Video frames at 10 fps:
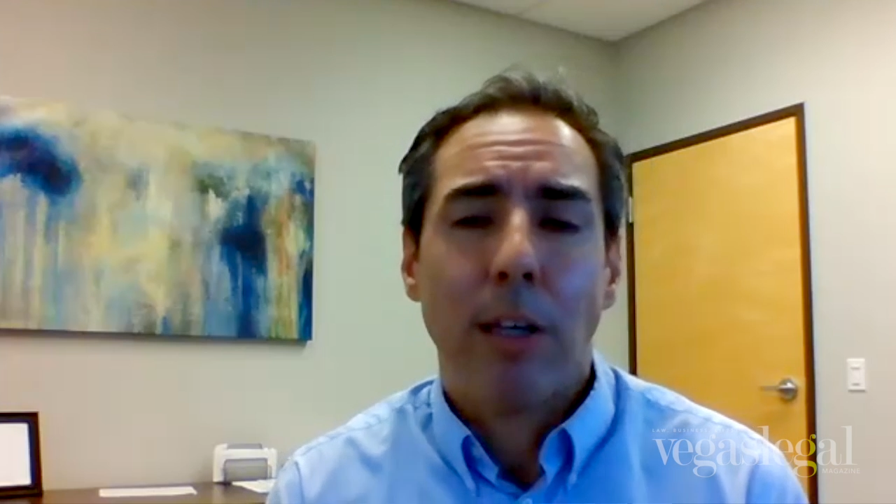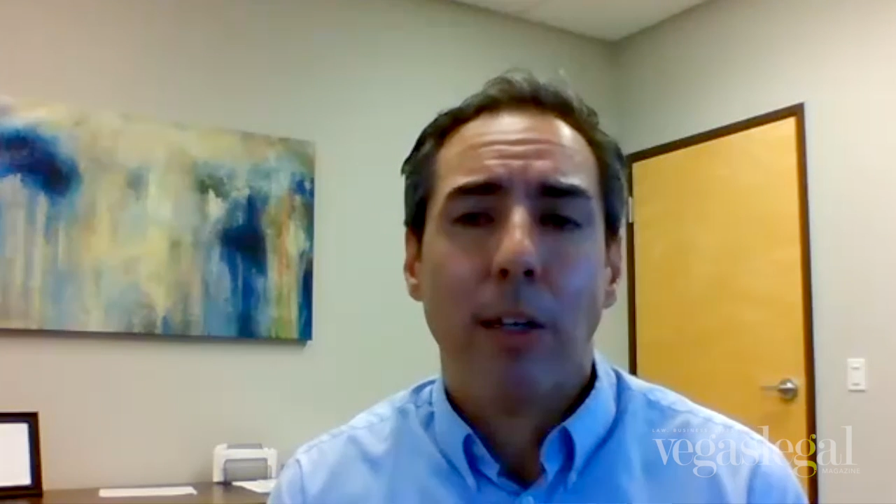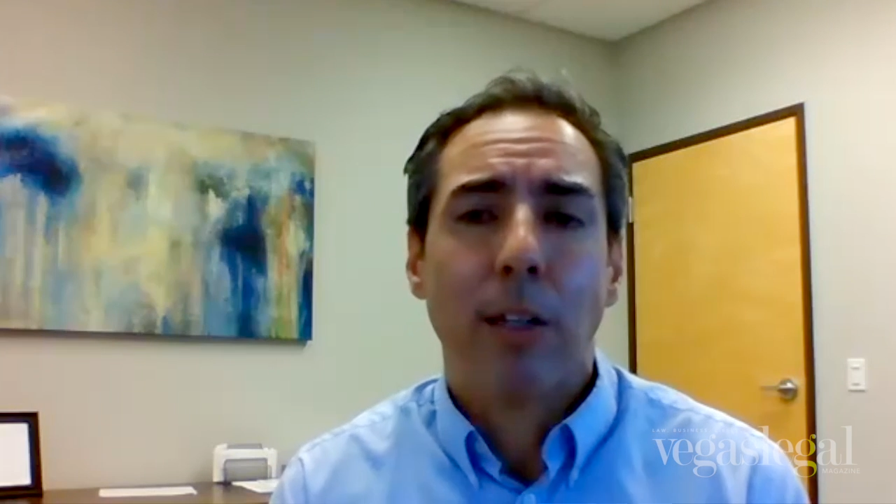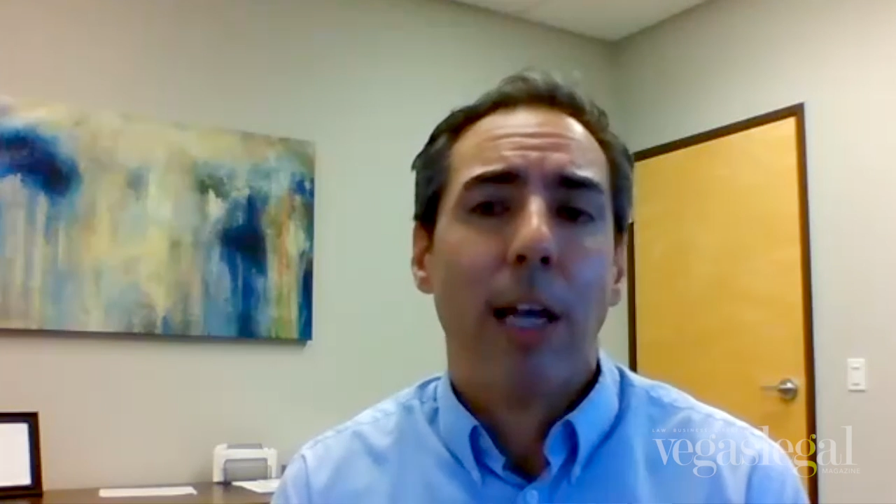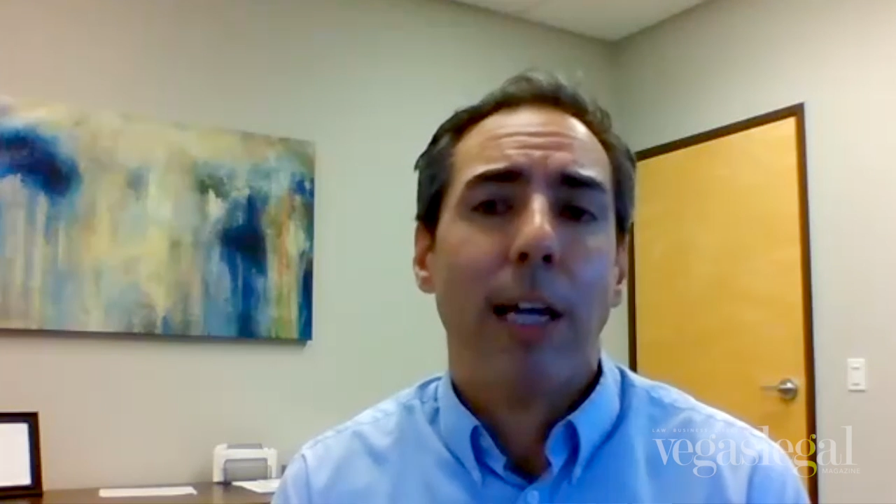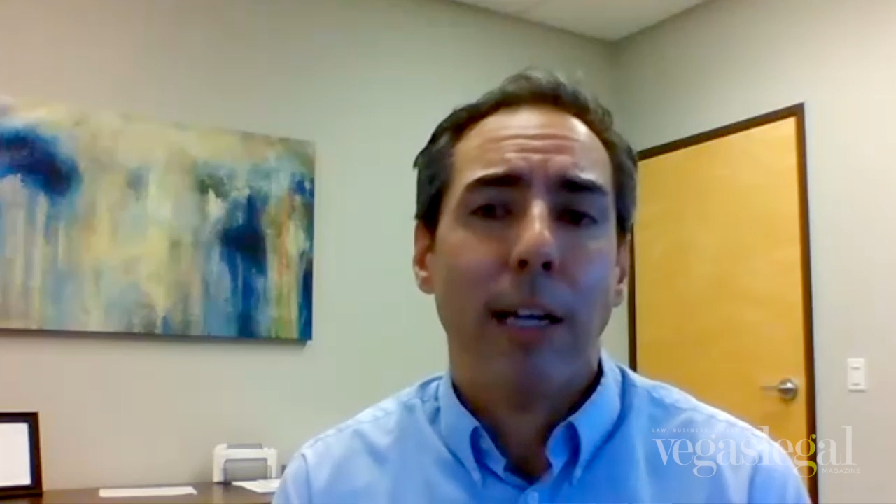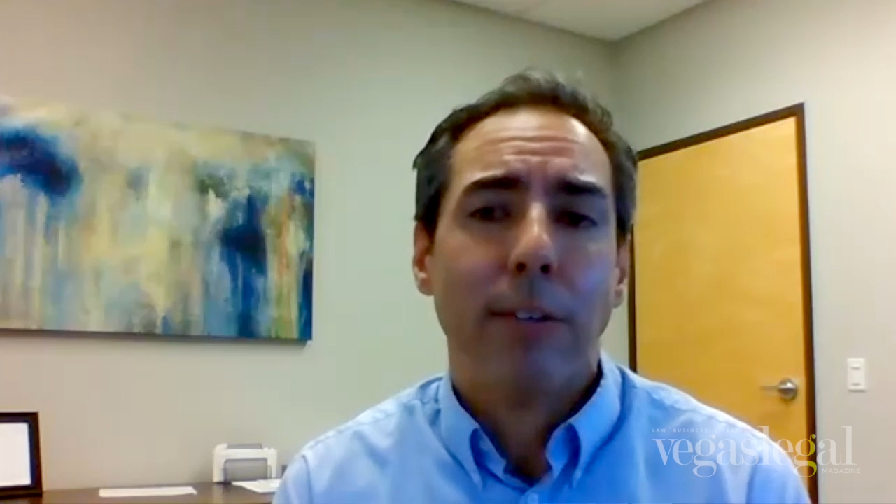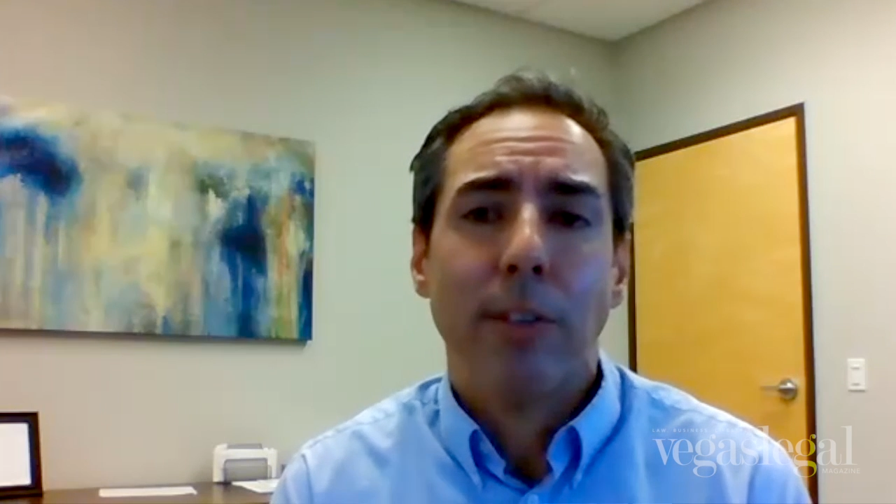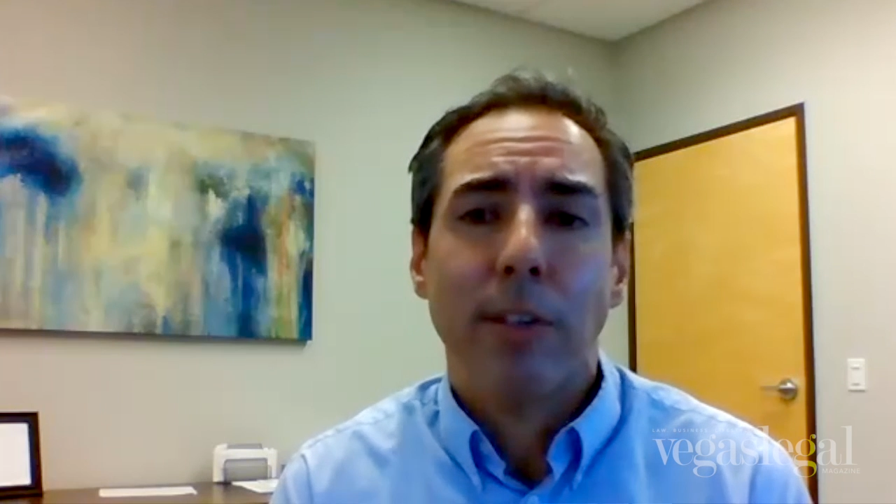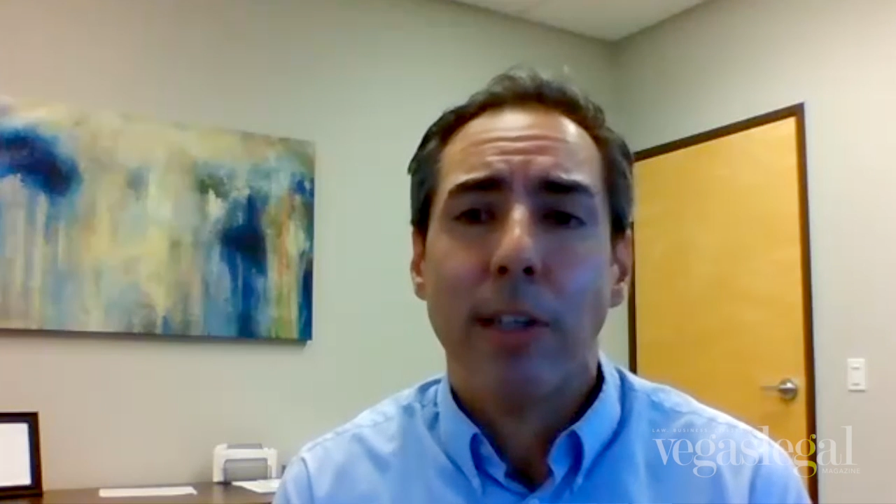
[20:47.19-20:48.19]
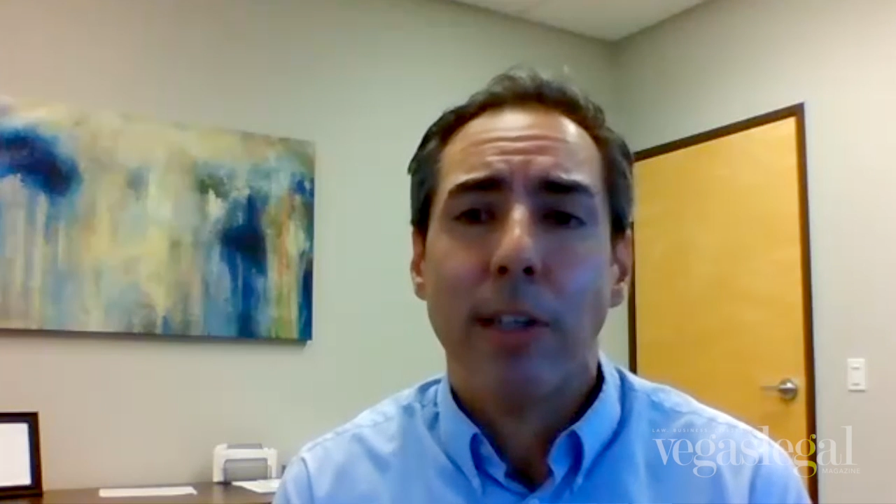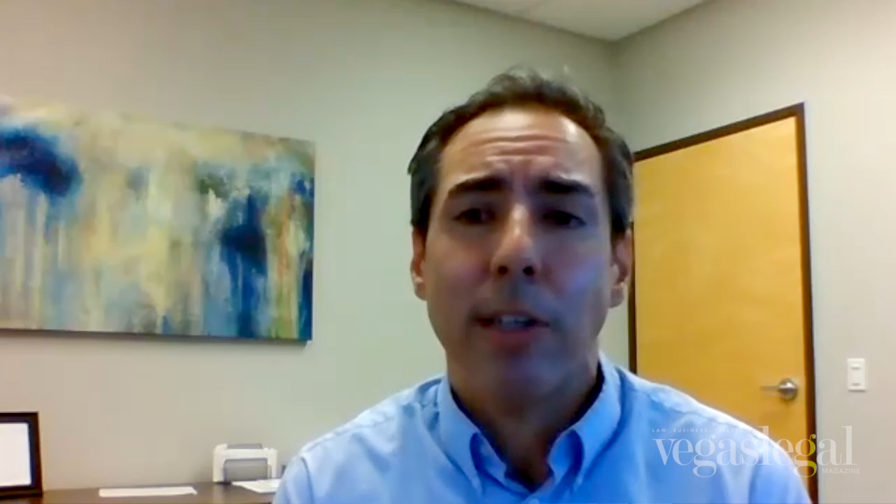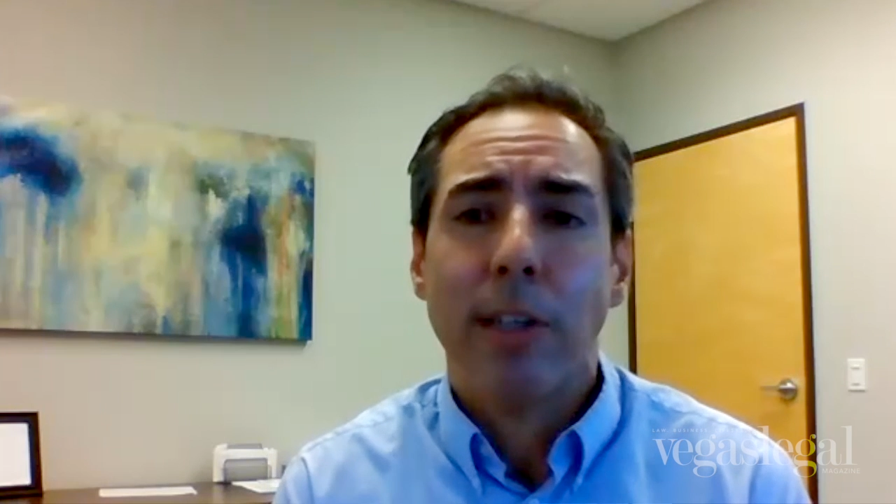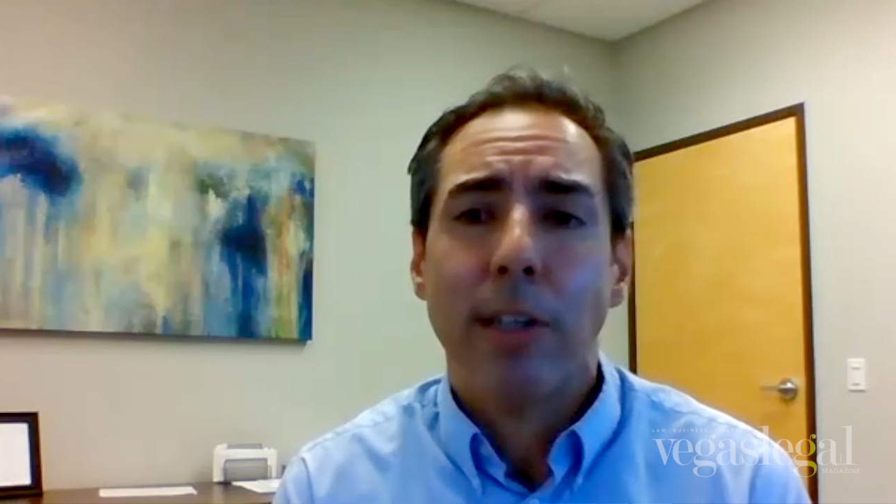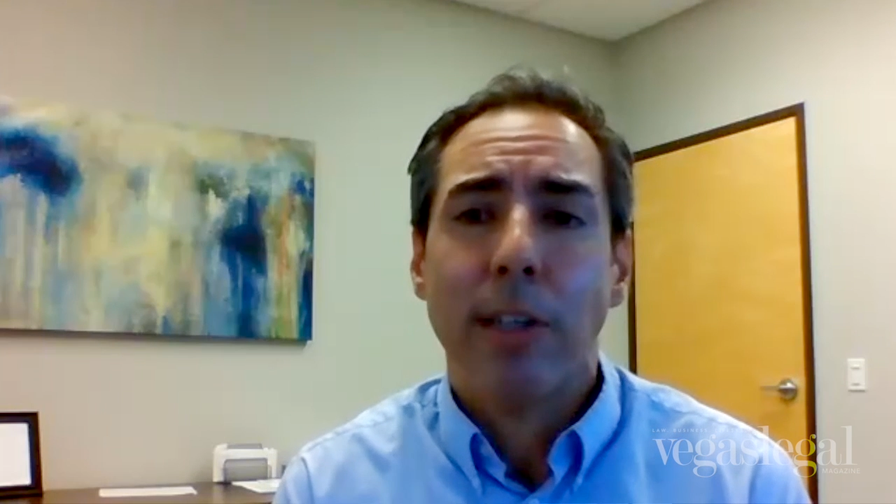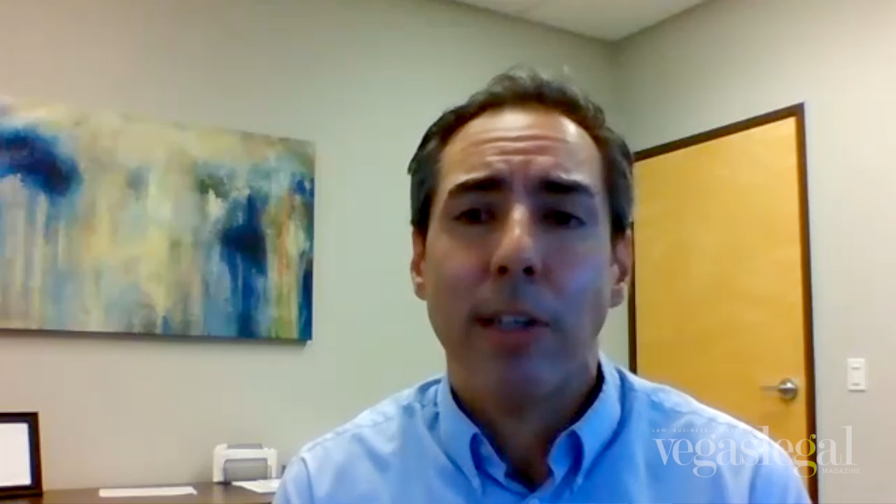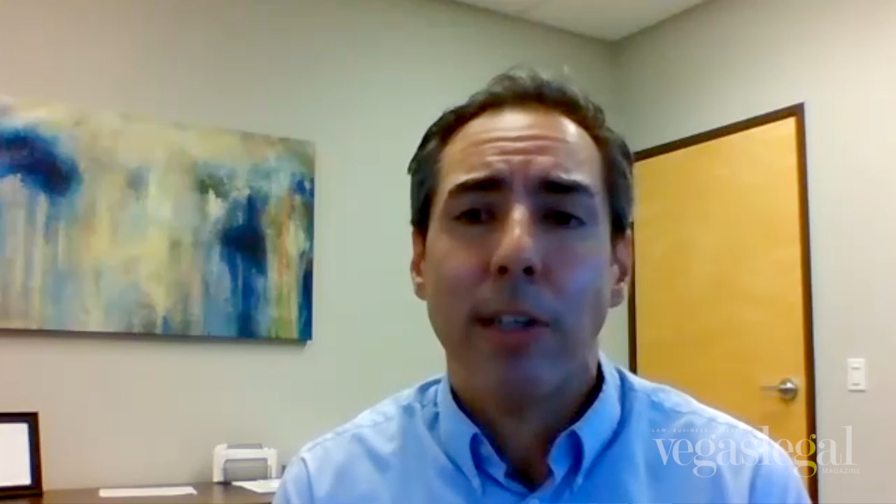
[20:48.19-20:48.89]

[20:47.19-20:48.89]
a client out to dinner,